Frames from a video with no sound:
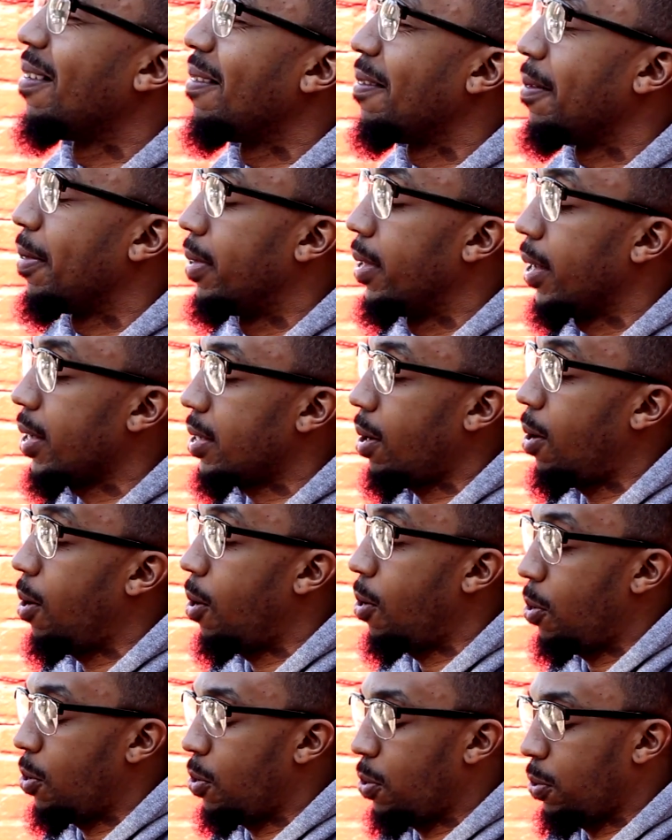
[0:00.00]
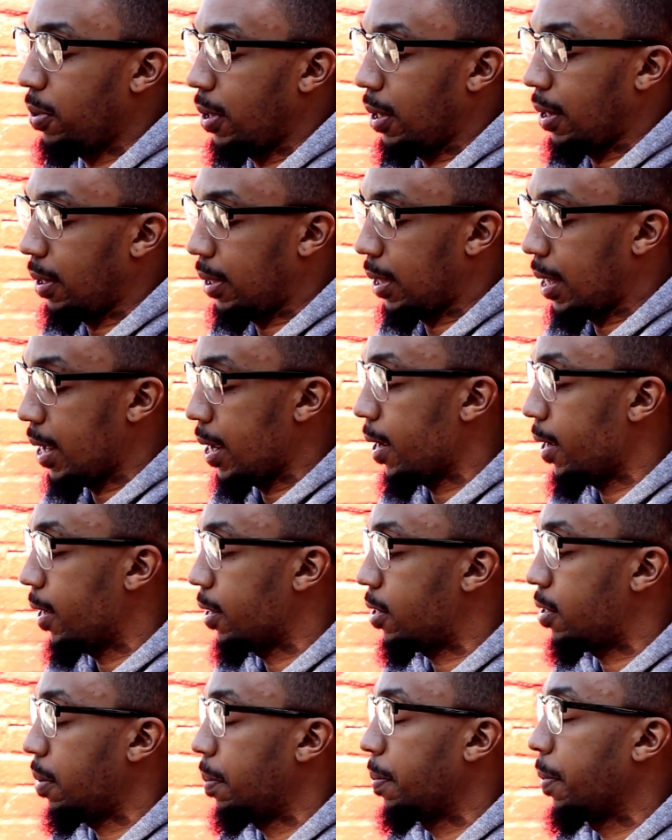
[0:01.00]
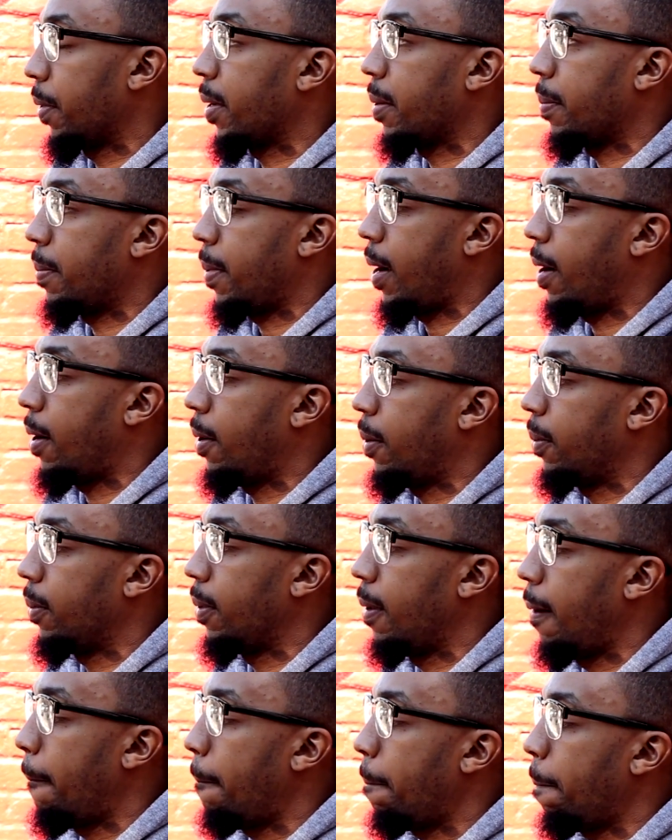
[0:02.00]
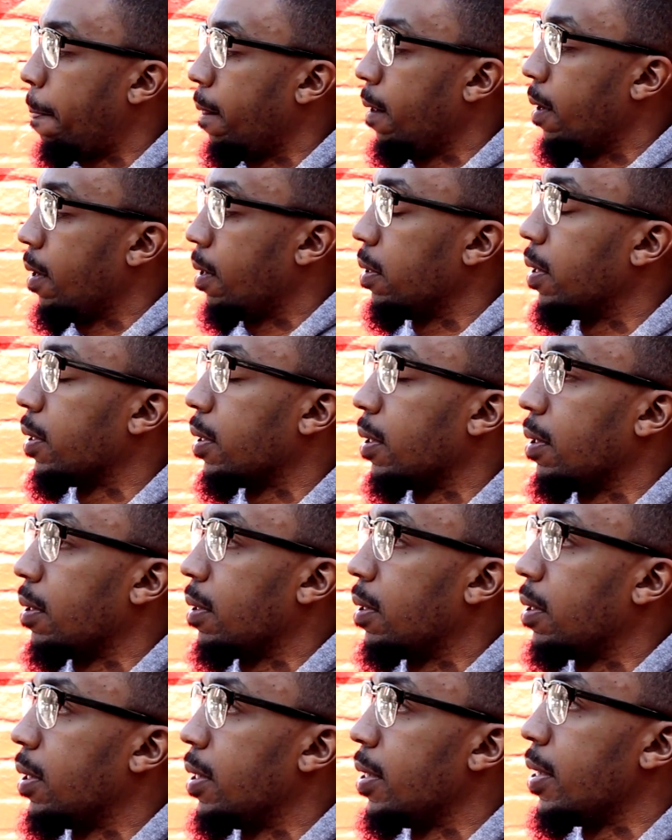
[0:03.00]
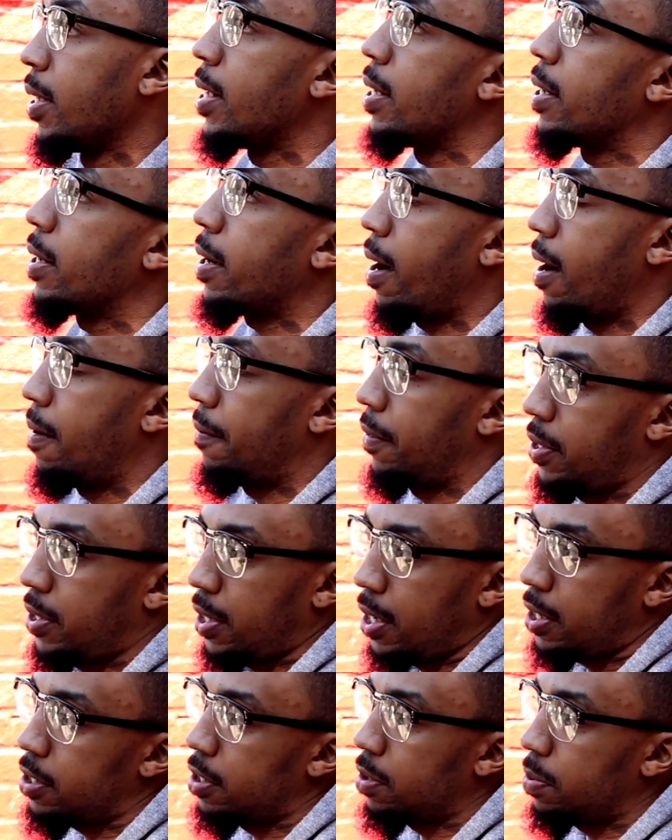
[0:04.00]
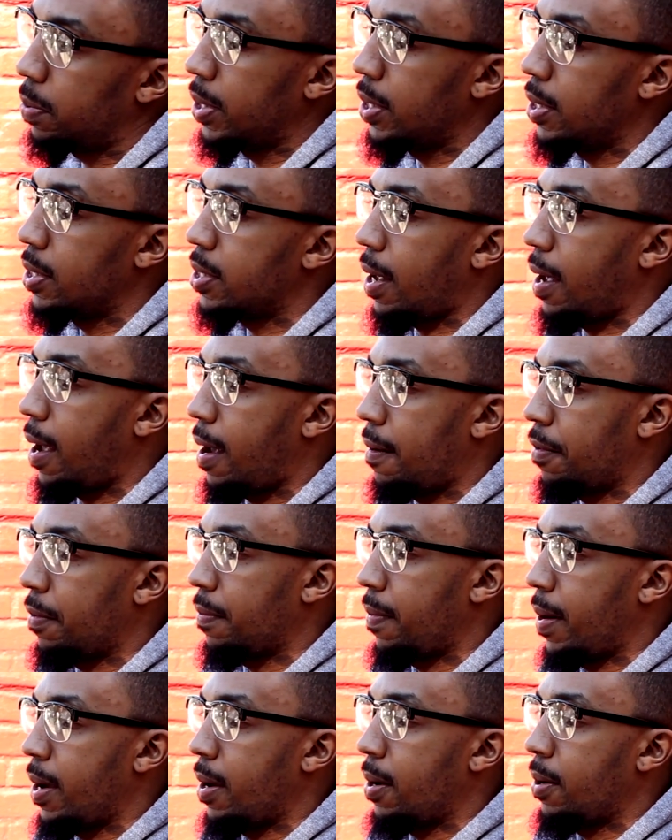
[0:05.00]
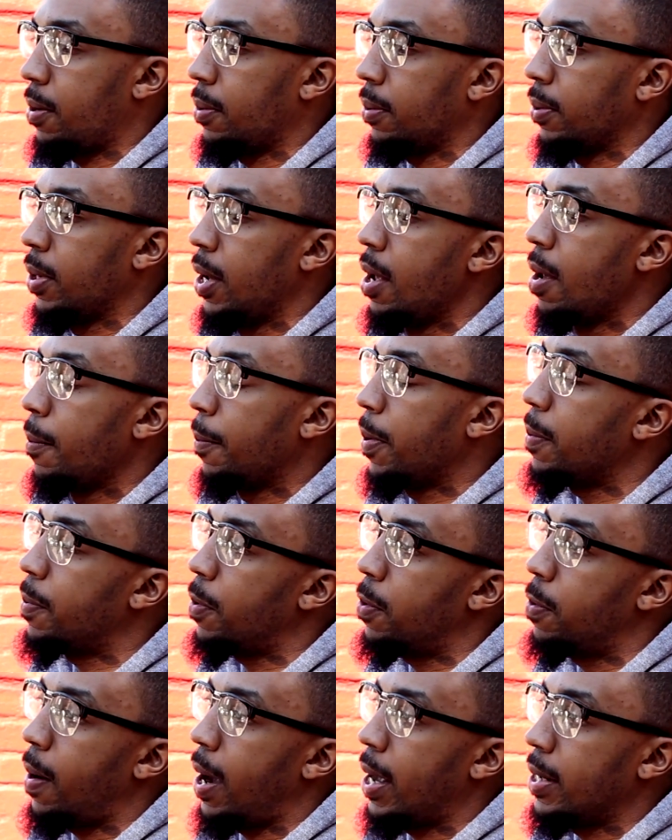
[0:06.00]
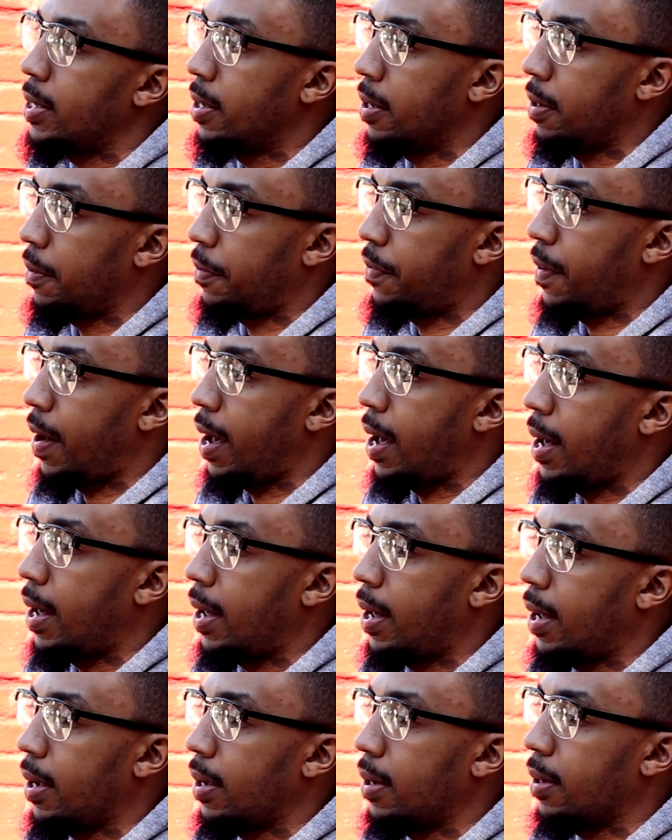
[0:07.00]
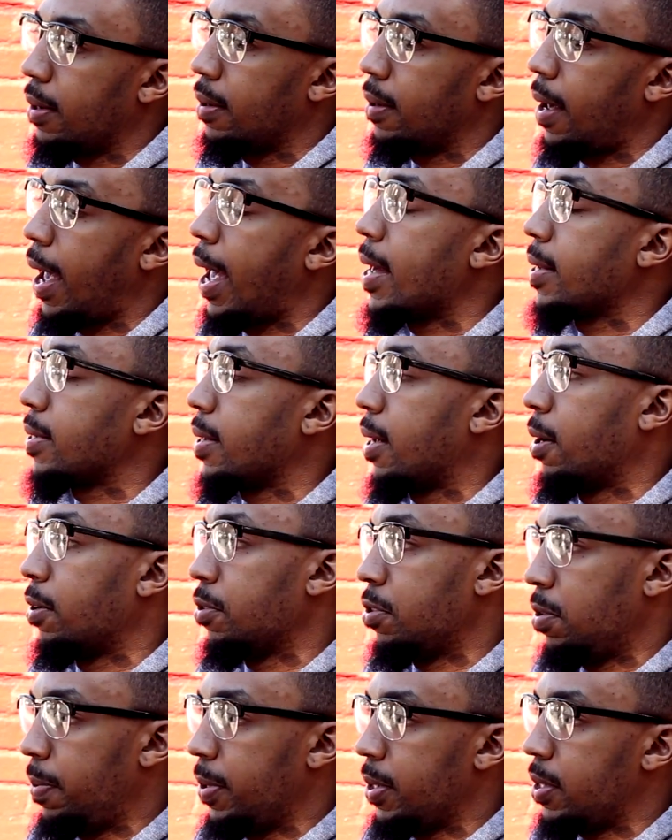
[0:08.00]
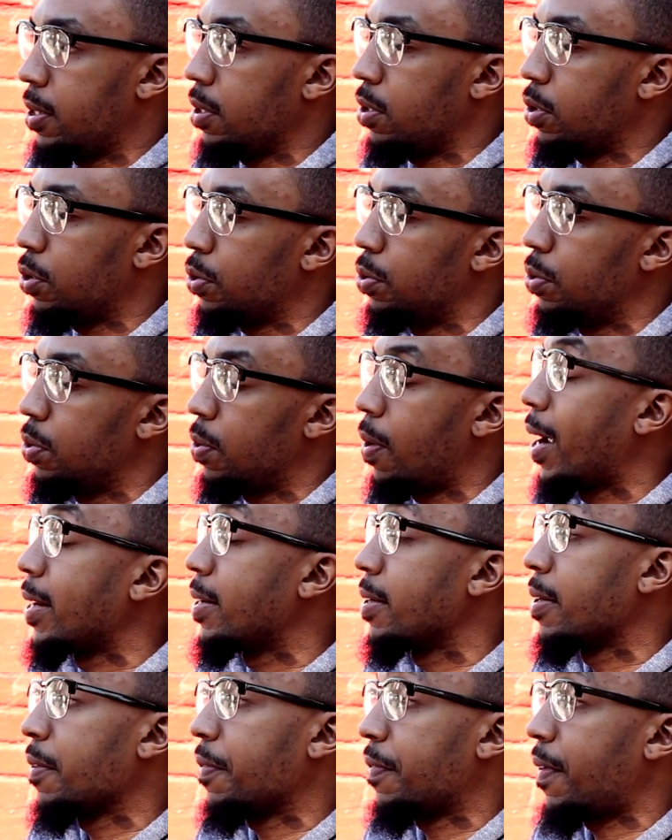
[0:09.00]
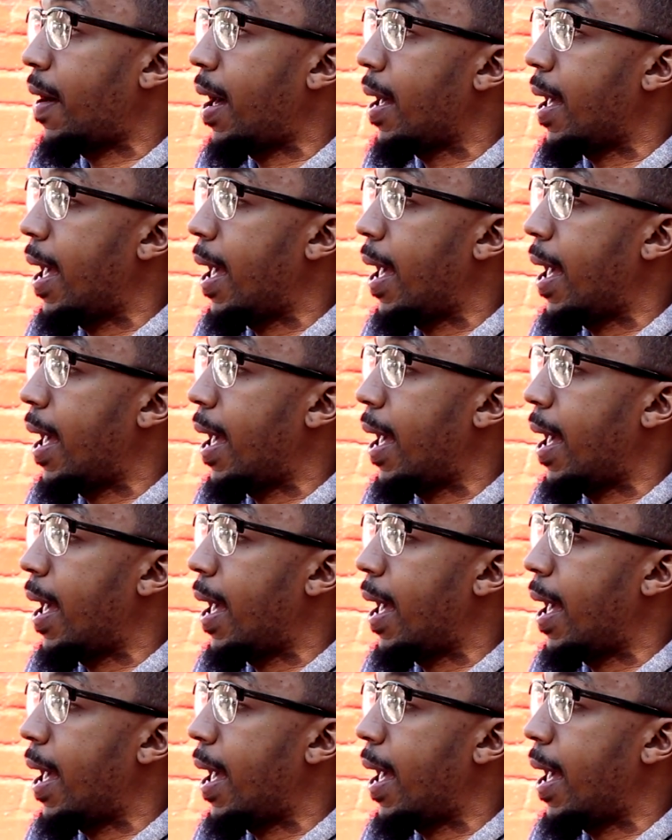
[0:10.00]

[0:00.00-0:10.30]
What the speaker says: this whole thing is to bring about the needed conversations we need to have around people who identify as LGBTQ or identify